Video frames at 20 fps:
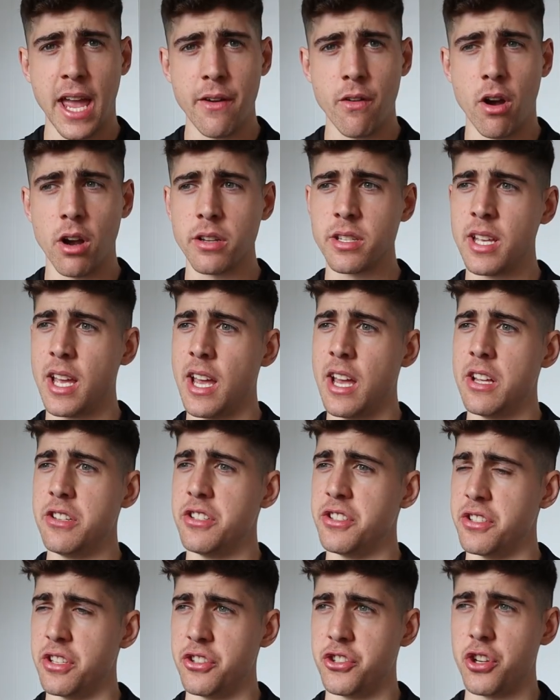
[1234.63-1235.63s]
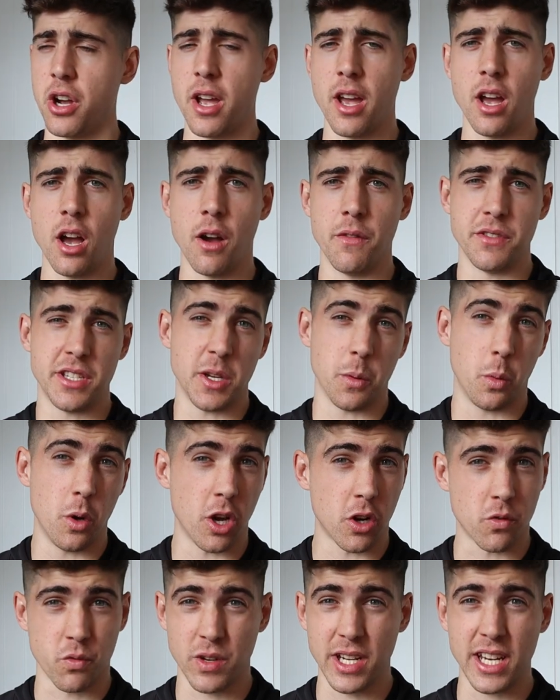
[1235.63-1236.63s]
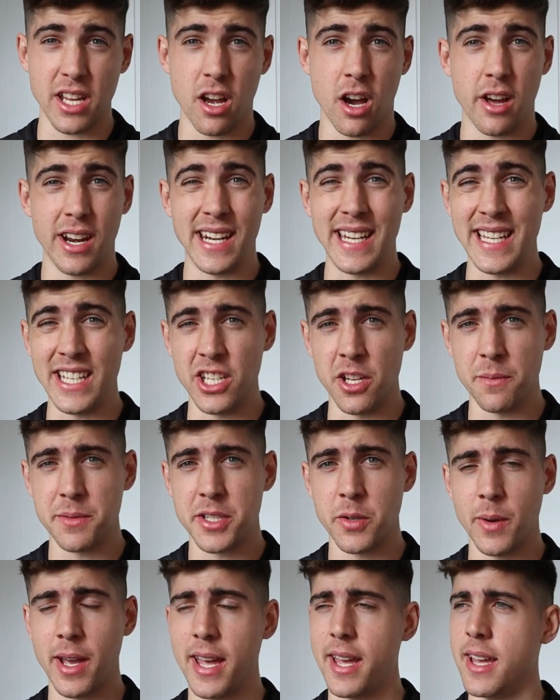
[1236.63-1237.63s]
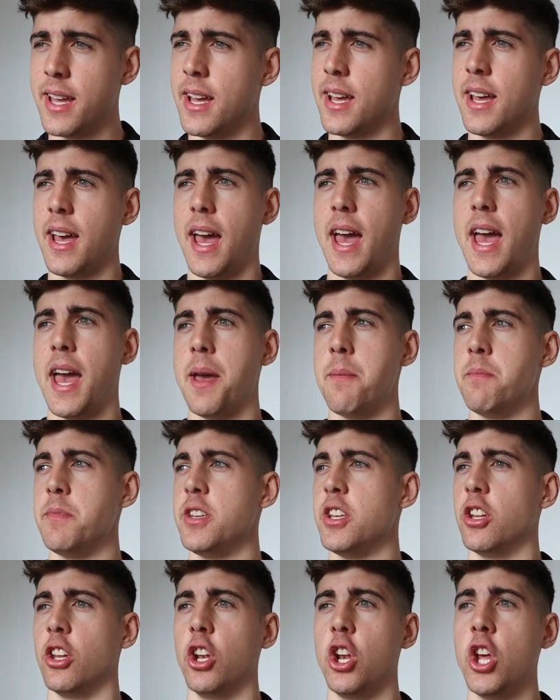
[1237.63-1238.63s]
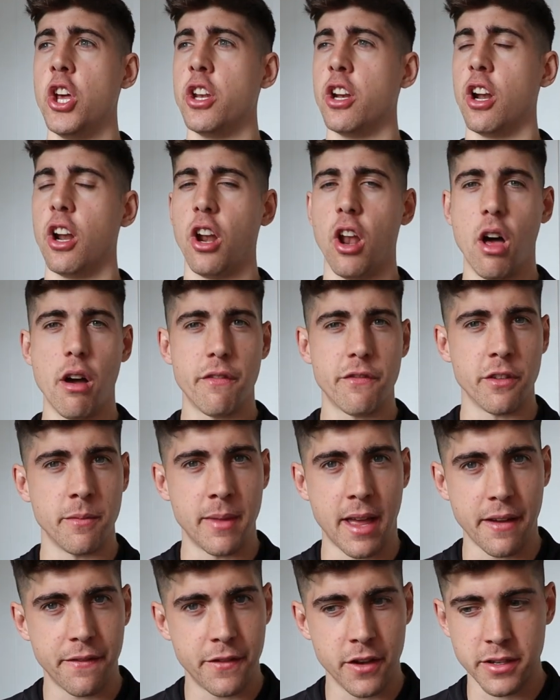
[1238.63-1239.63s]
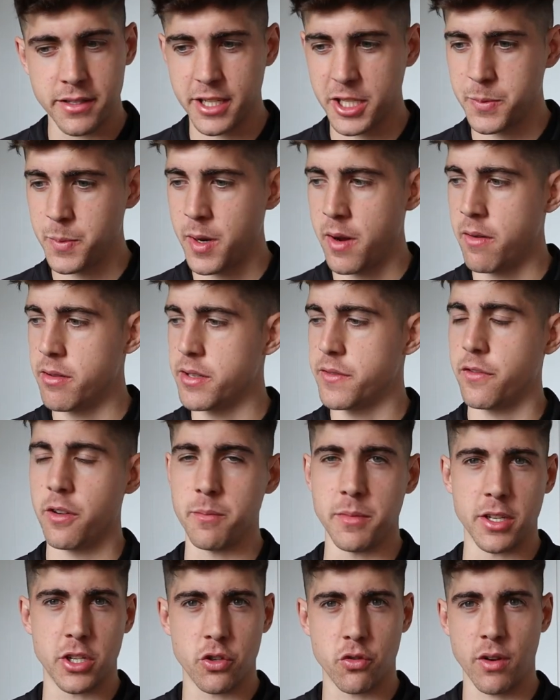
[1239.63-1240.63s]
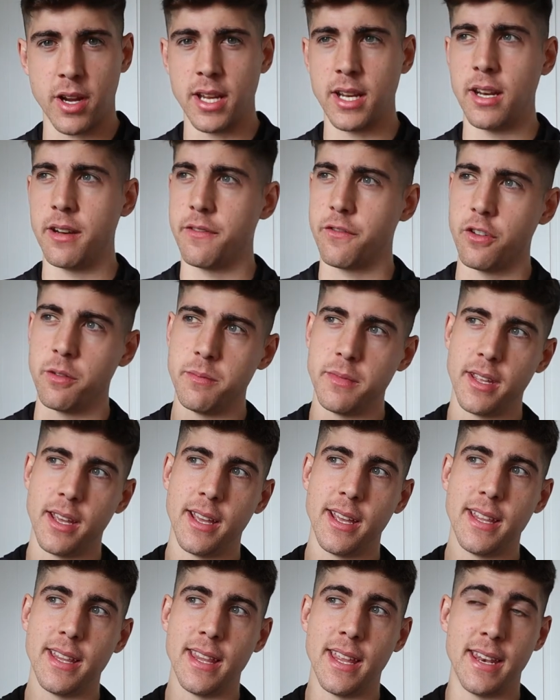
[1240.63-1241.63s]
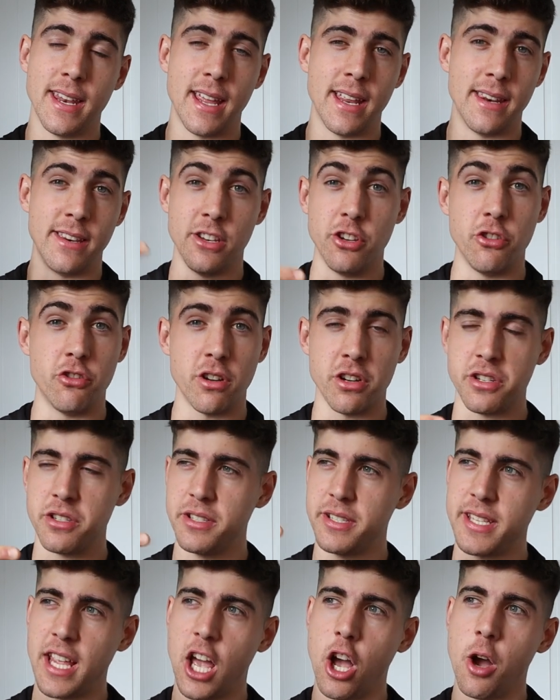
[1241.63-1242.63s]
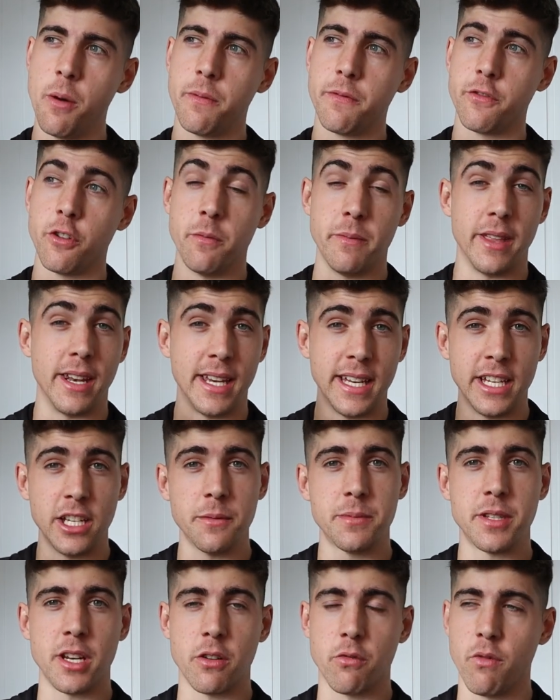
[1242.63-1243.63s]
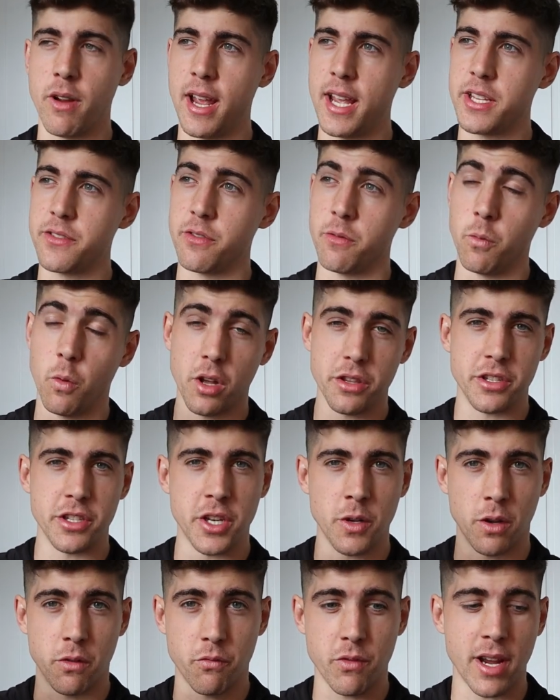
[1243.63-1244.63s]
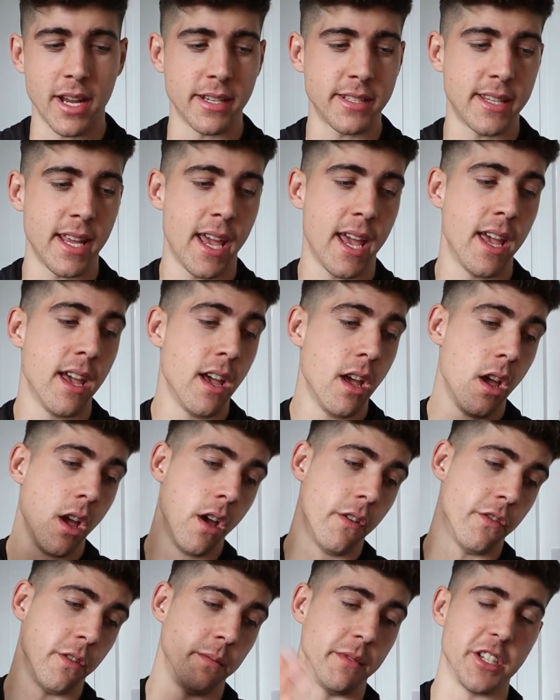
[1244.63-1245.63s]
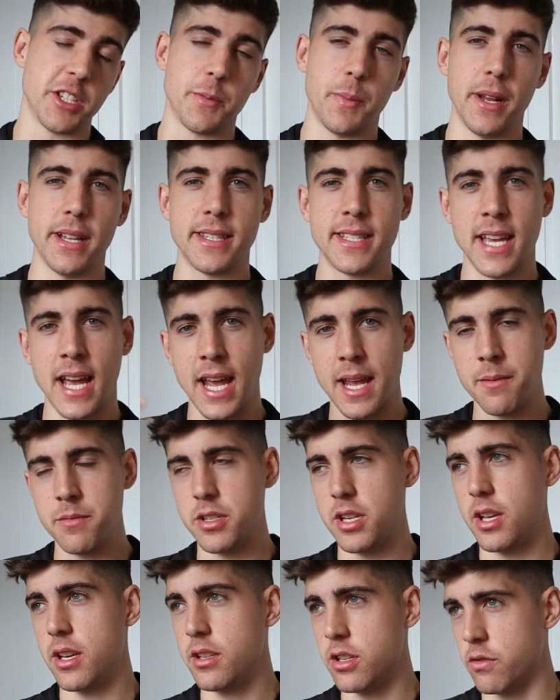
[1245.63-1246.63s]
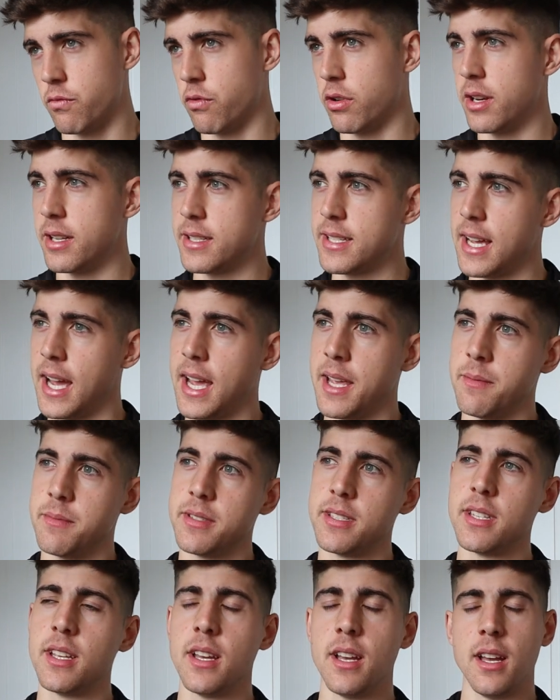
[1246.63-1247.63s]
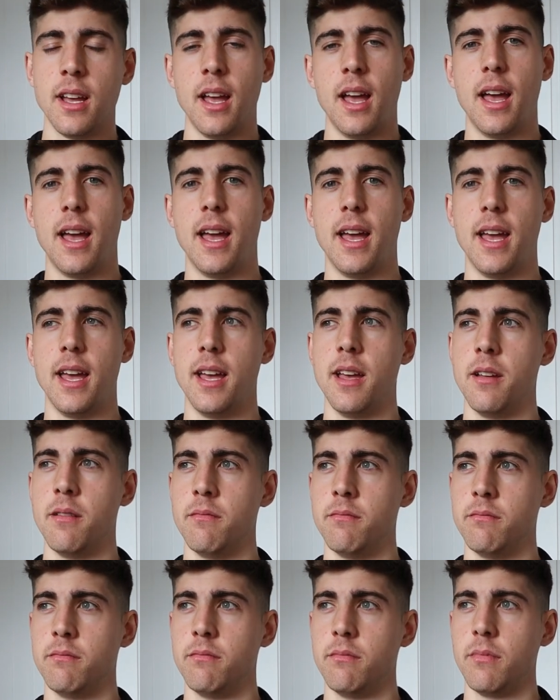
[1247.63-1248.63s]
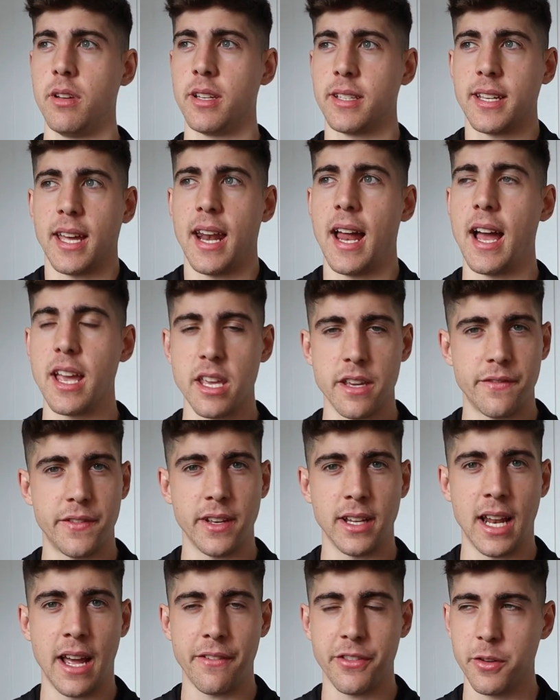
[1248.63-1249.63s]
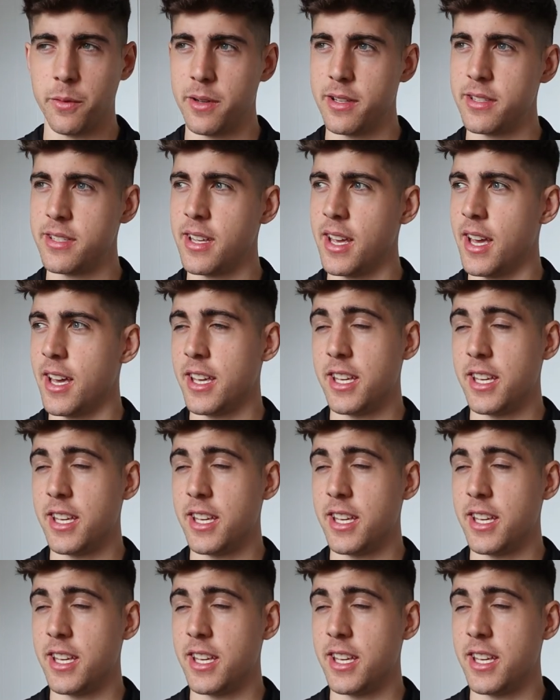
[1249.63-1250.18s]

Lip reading: Hyrox, just enjoy it. Obviously, work really hard leading up to it. You'll learn a lot from that first experience, from your training, from the nutrition setup, from the lead up to the race, from what to do on race day, from your split times, your running times, and kind of how you feel afterwards.